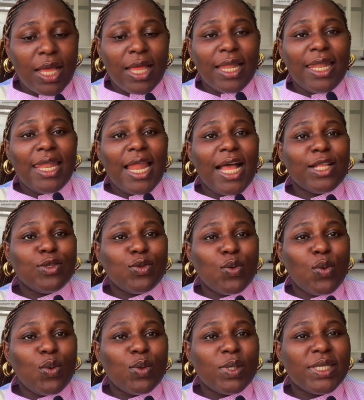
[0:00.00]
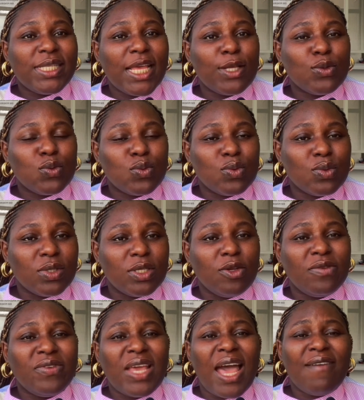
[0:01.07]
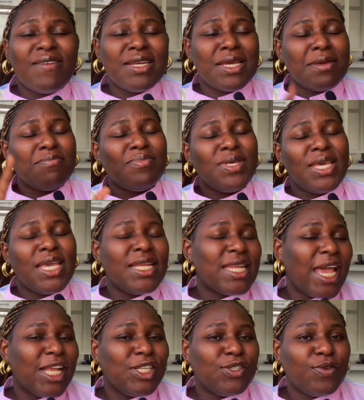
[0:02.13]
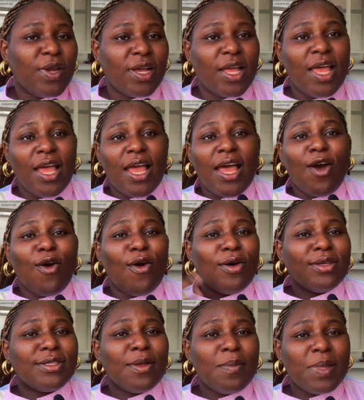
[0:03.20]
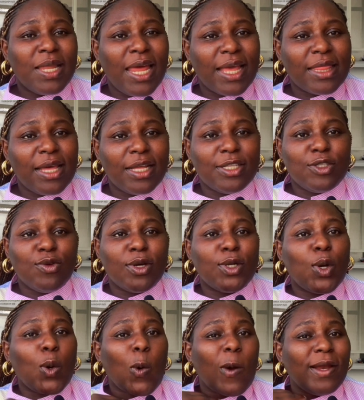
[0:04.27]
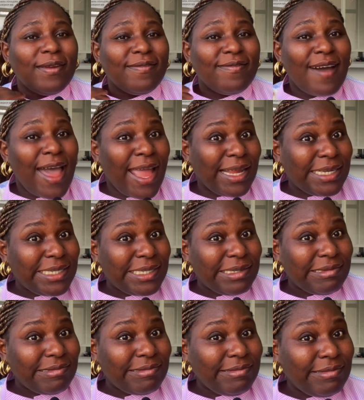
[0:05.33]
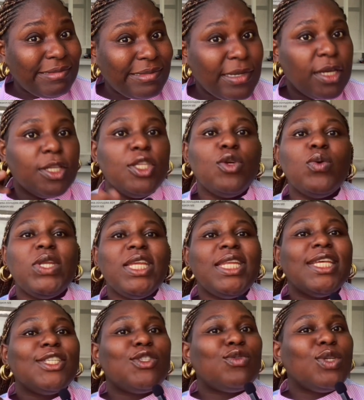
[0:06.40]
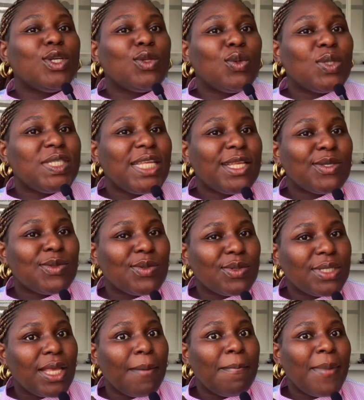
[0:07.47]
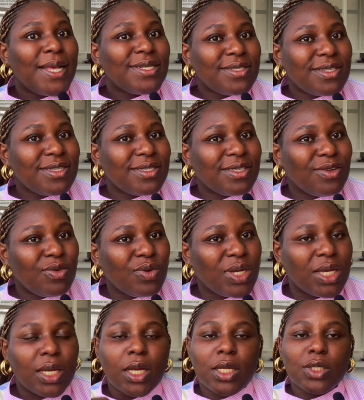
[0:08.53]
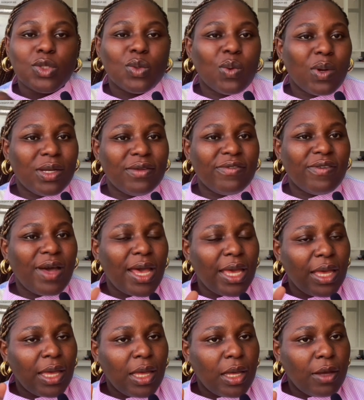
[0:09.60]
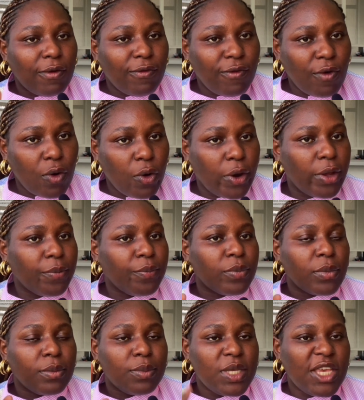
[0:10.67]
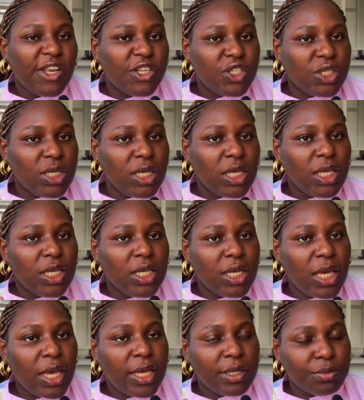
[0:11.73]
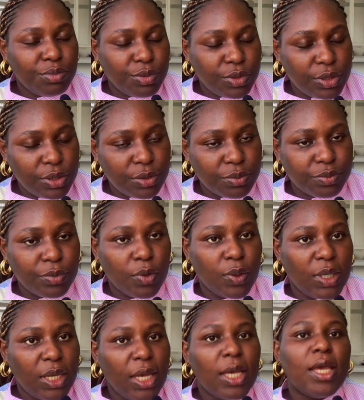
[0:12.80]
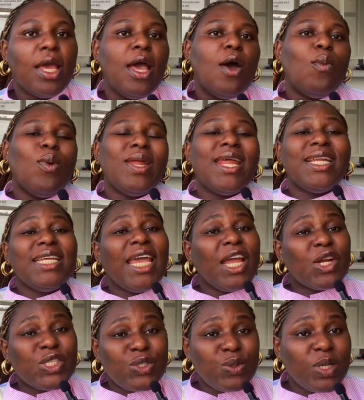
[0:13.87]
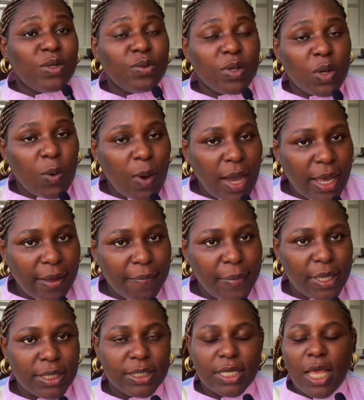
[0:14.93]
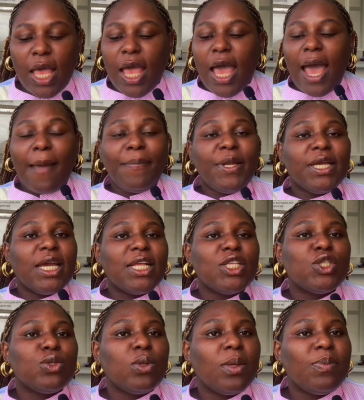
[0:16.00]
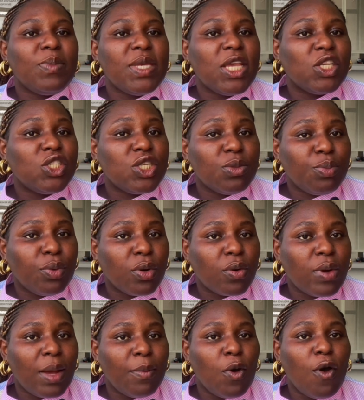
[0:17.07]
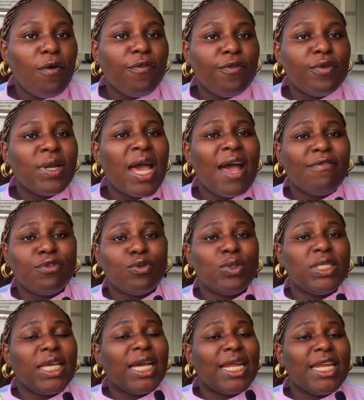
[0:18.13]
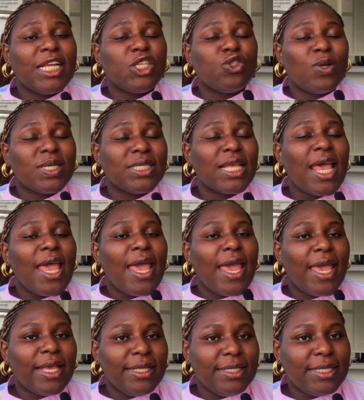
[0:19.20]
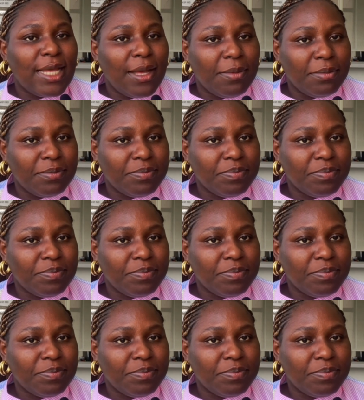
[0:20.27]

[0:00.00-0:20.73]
Lato sensus. So if you have an MBA in Nigeria or something like that, you are not qualified. You need a stricto sensus, a master's degree to qualify for PhD here in Brazil. Okay, what are the entry requirements? Applicants to a PhD program often have to take an entrance exam.